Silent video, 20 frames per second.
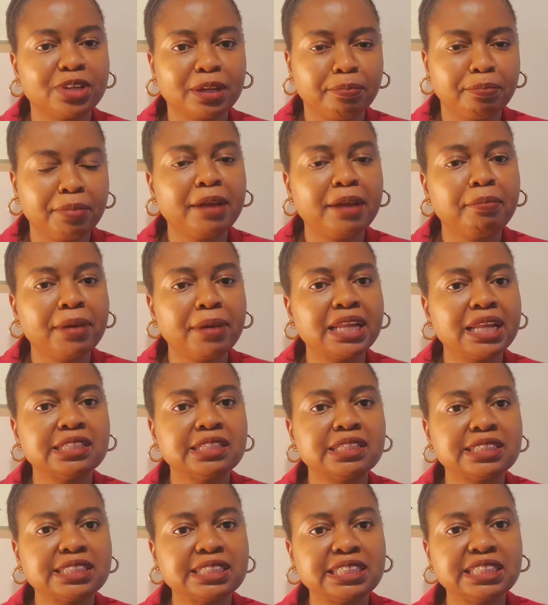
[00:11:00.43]
pay a
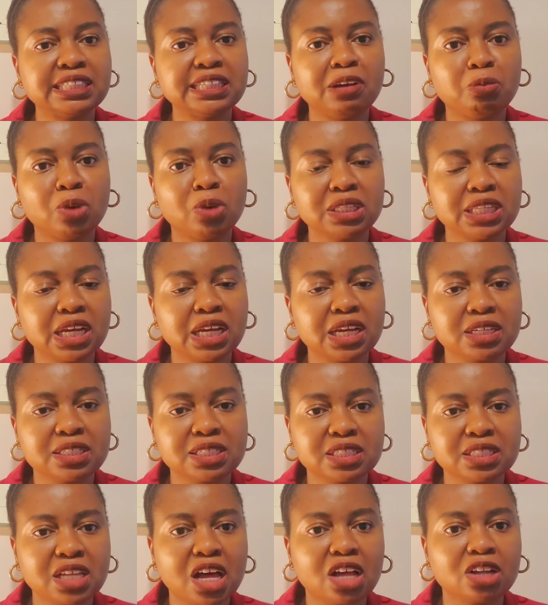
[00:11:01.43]
penalty, a
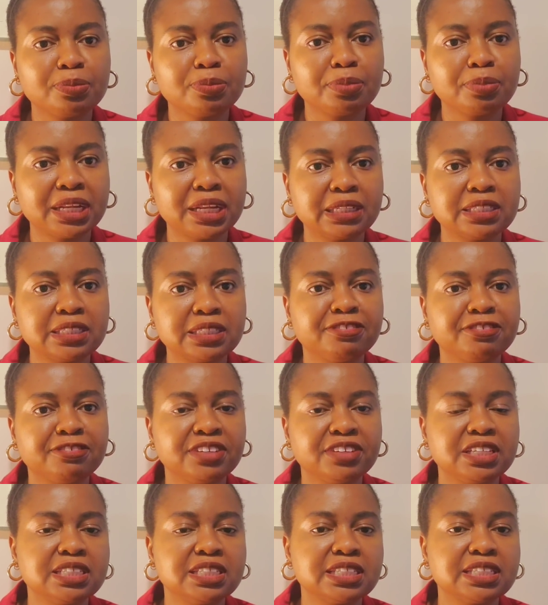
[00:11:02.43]
$1,000 penalty
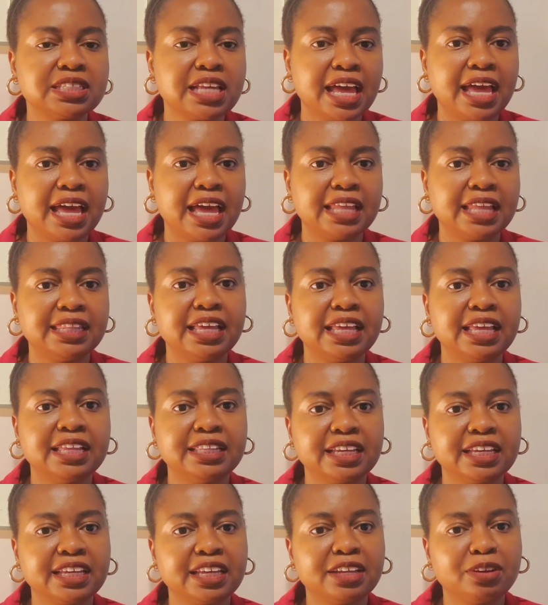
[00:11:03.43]
fees, and then
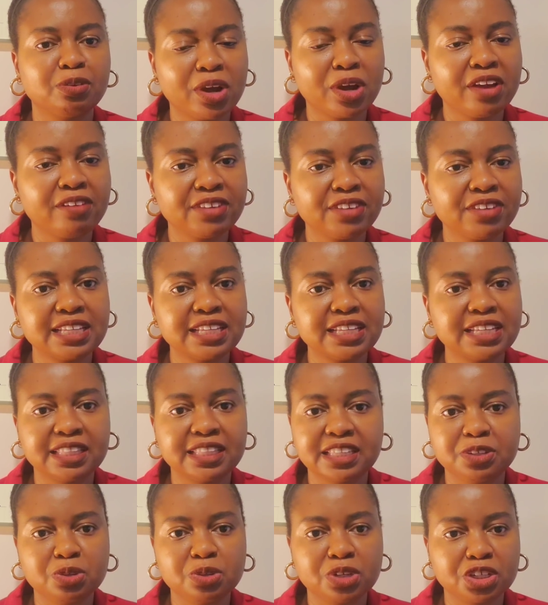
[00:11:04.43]
they can waive it, and
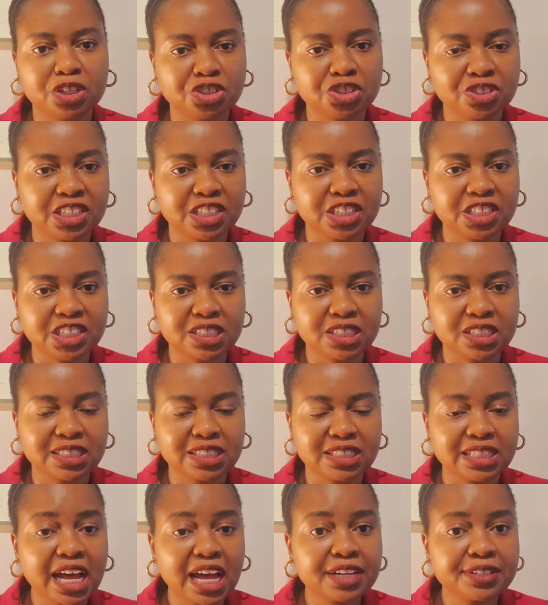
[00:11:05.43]
then you can just adjust
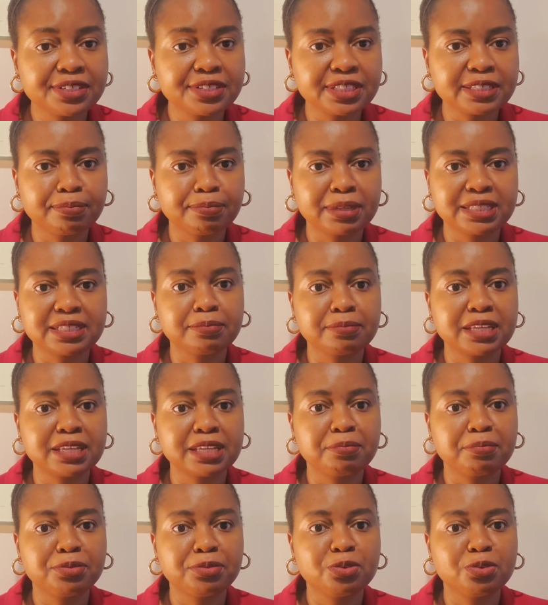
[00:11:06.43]
status. But
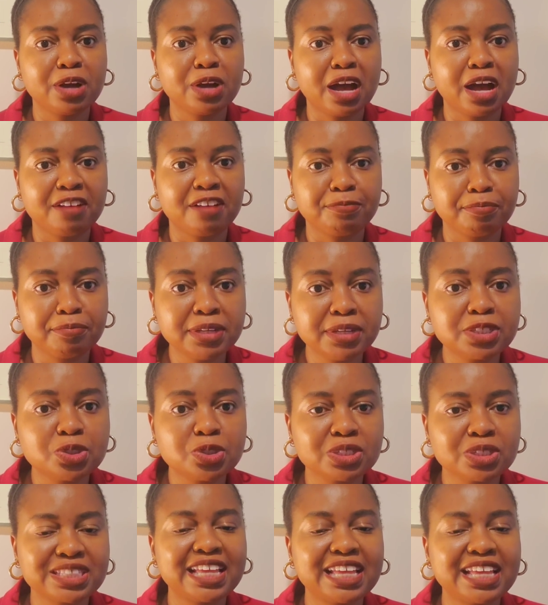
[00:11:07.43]
sometimes you have missed
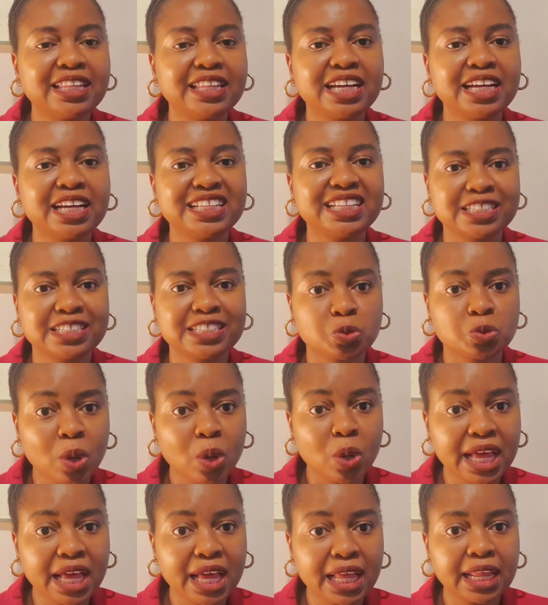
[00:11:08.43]
those deadlines as
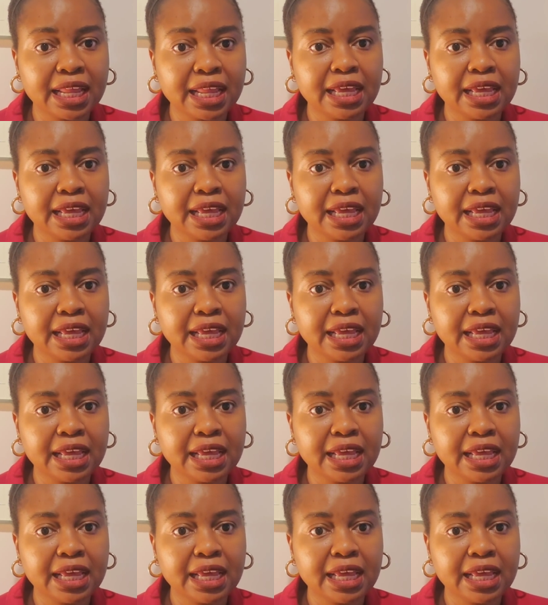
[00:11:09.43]
well.